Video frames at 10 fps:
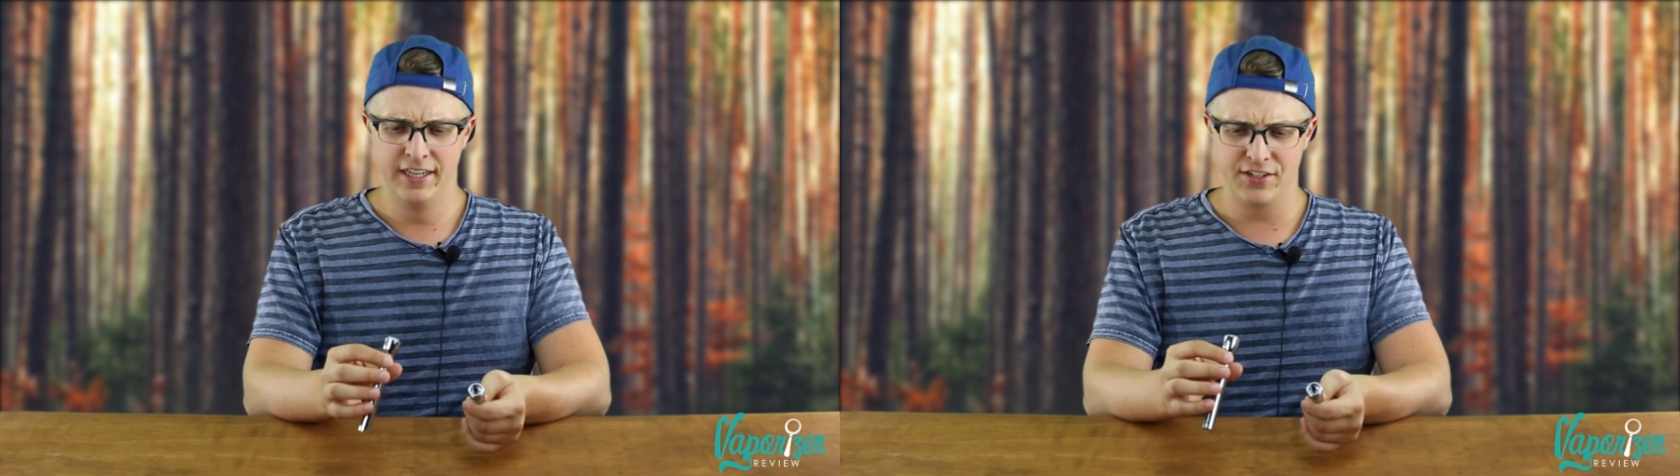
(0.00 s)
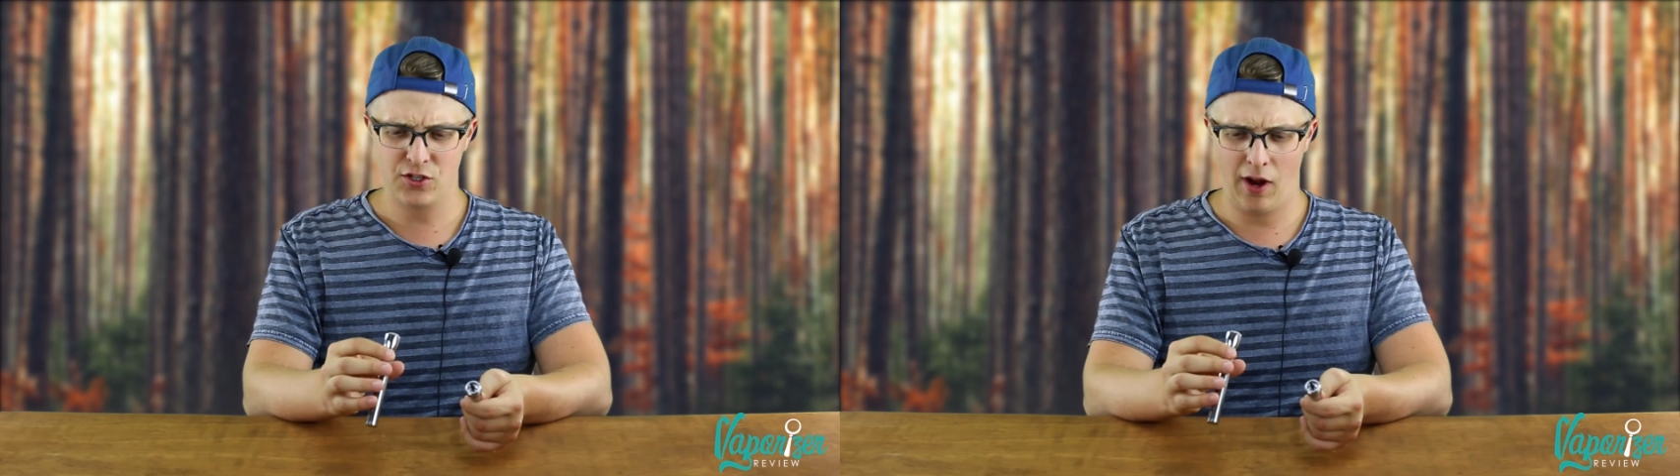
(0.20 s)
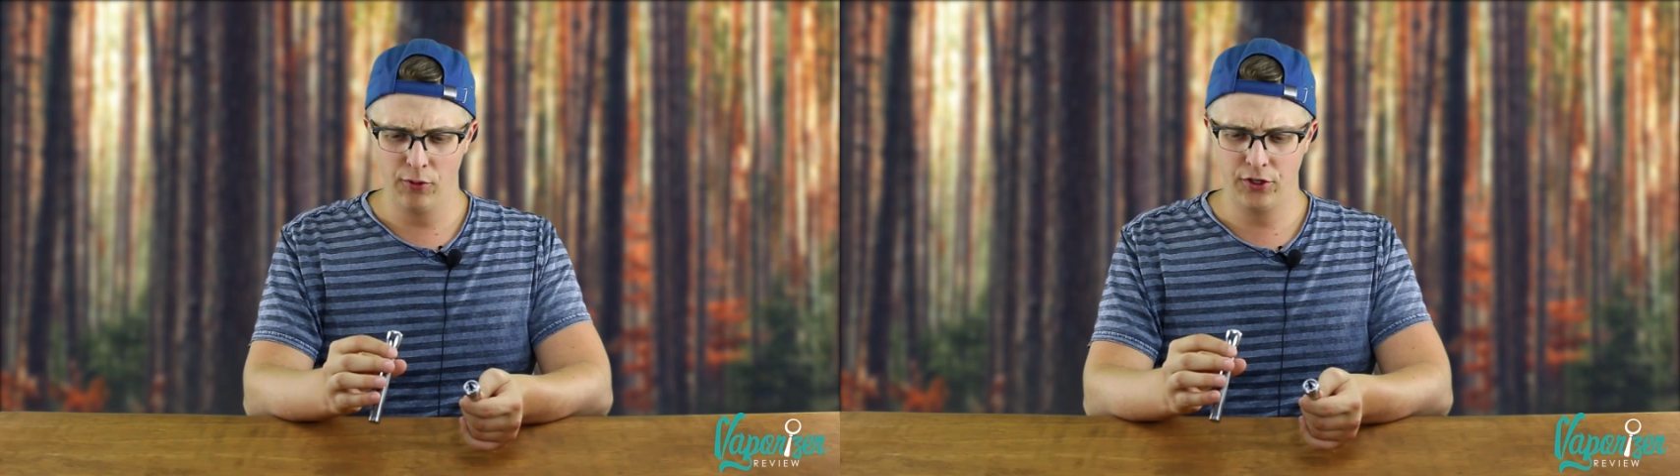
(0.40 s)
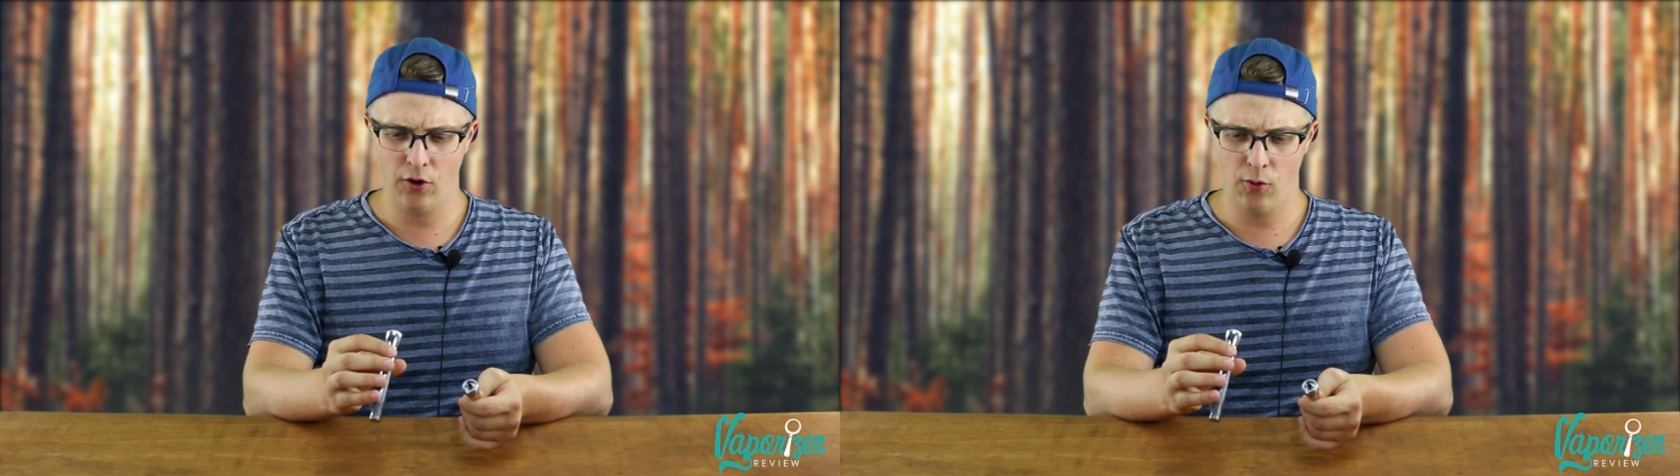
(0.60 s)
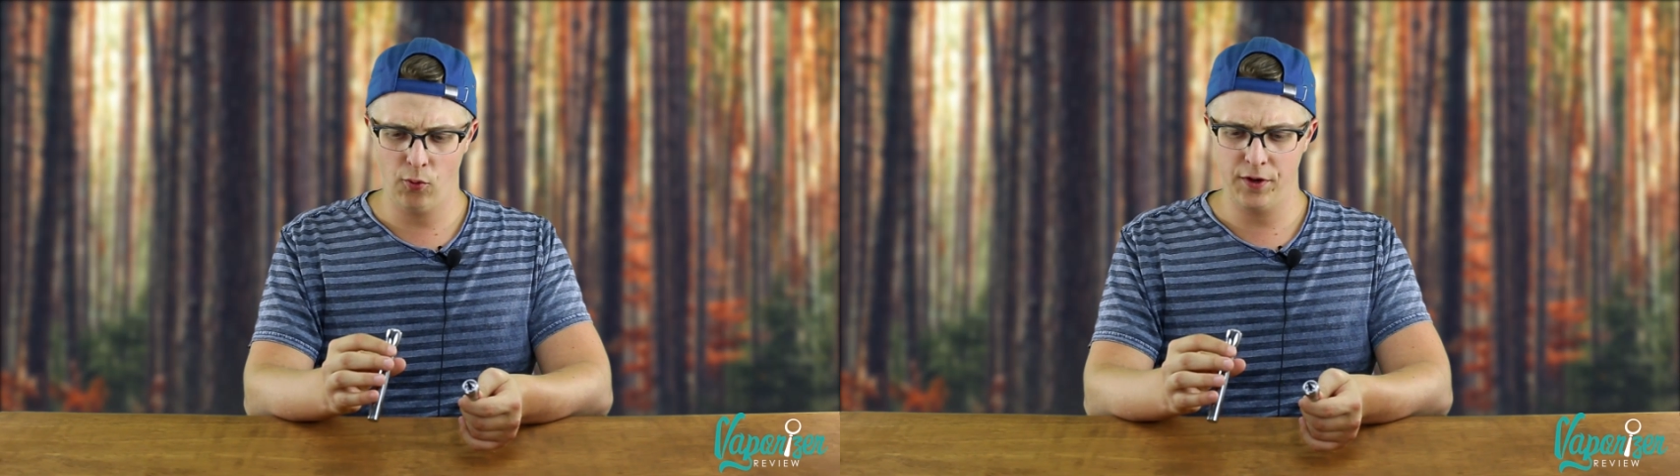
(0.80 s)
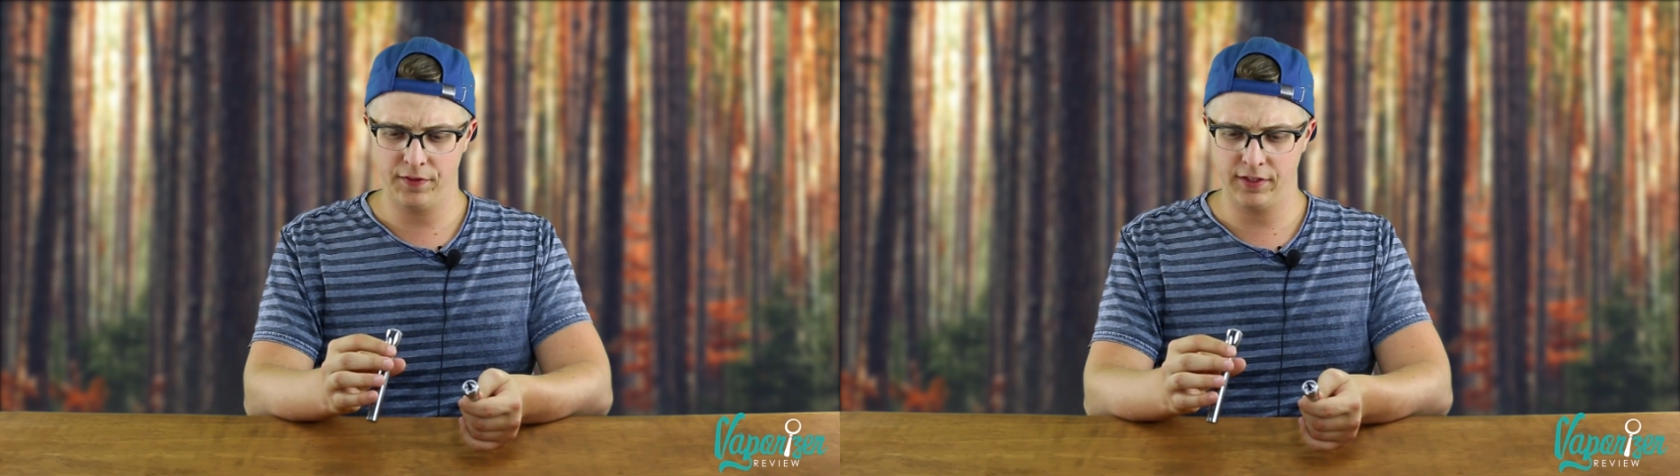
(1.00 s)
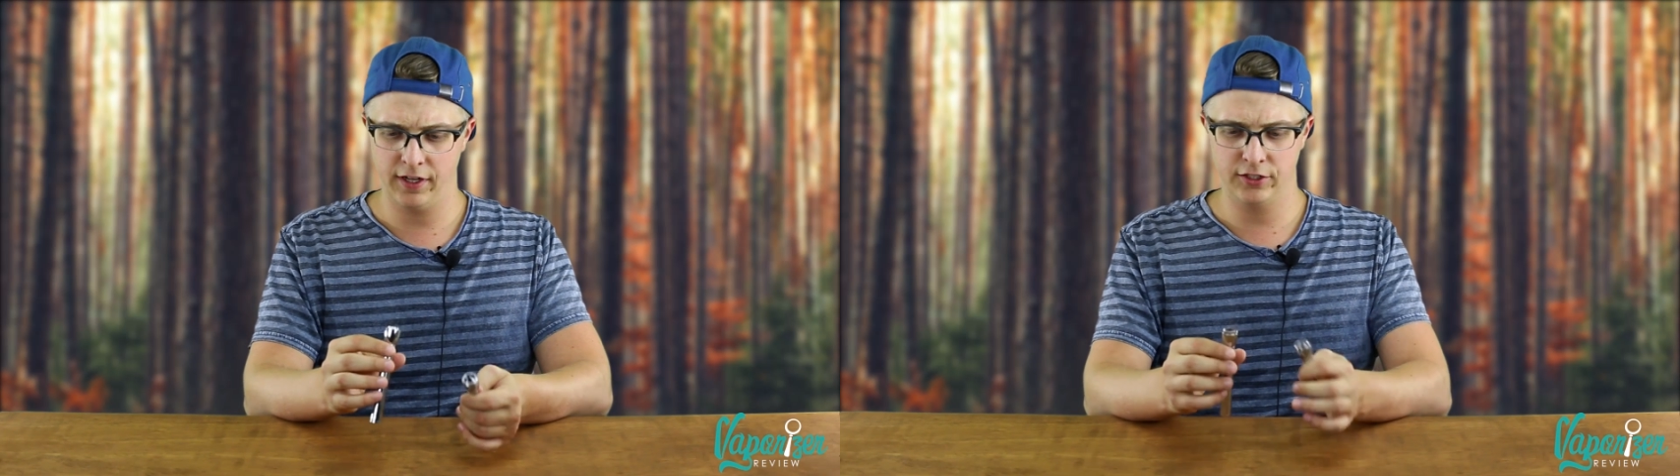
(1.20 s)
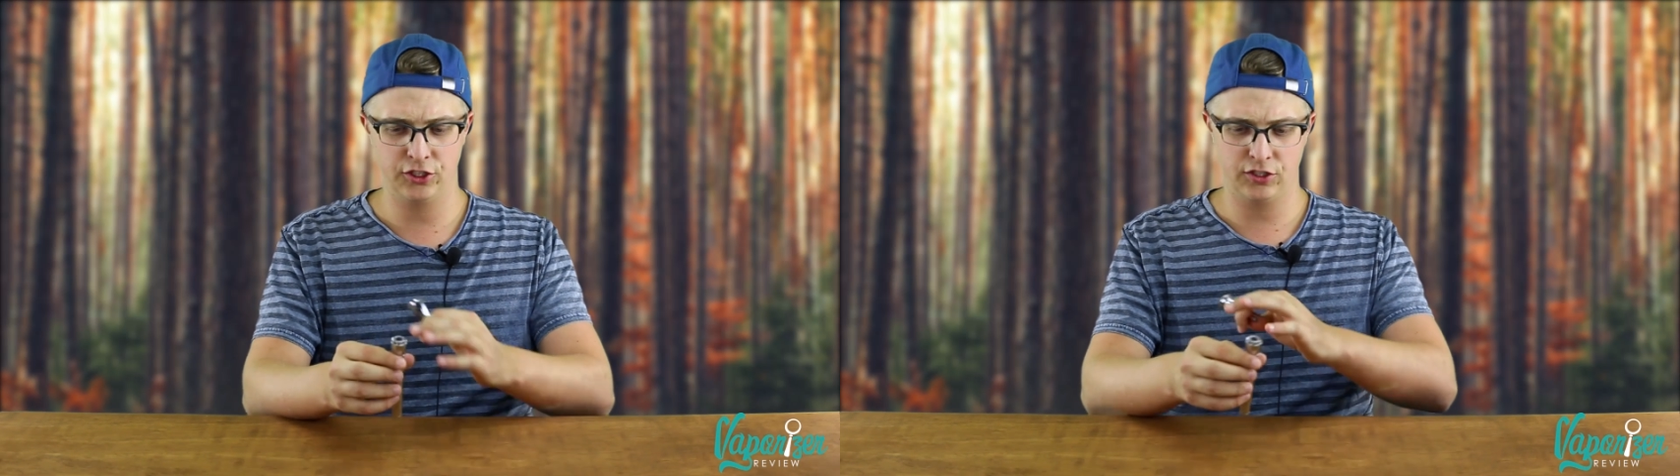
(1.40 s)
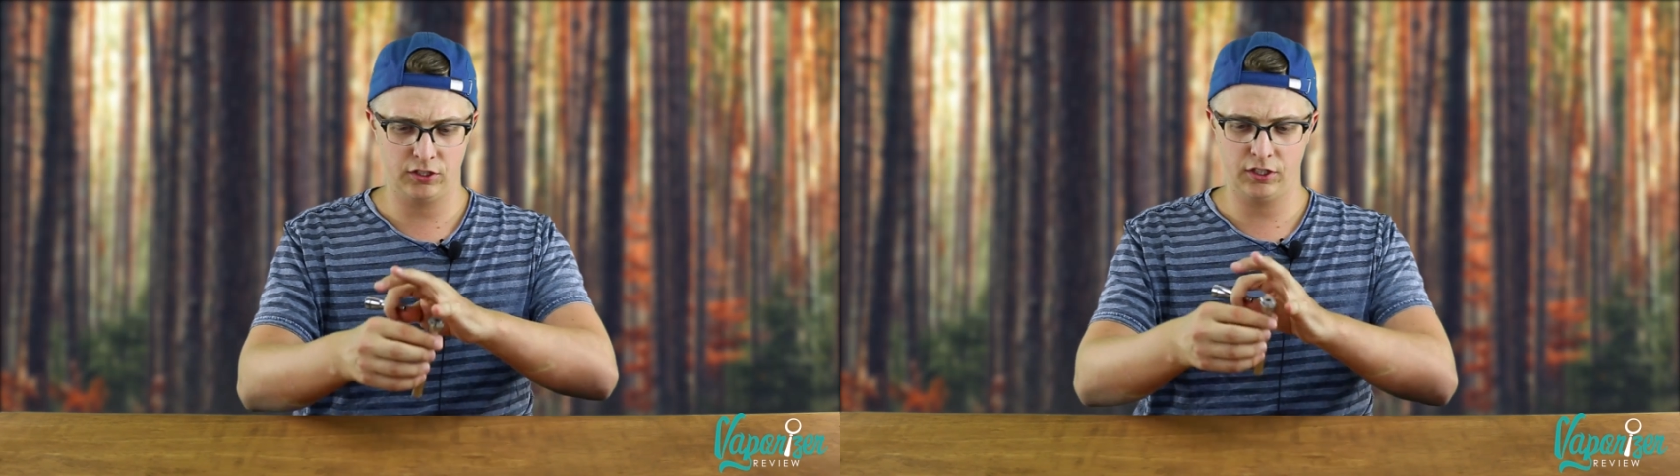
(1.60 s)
So I would go with just